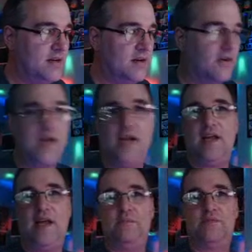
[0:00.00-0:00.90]

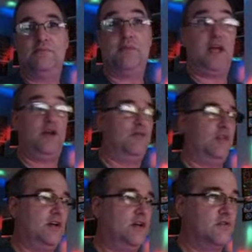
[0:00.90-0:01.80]
arcade games made over
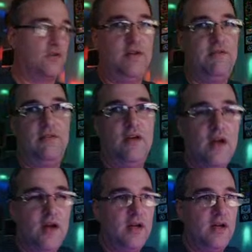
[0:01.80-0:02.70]
the years, or even,
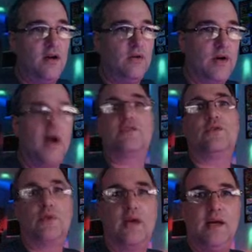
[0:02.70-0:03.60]
you know,
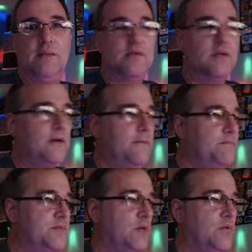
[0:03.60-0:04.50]
console games.
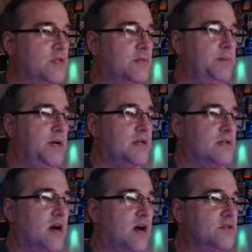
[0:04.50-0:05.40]
It's like, what's the
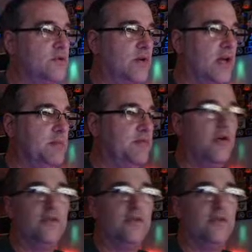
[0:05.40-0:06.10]
biggest console game of all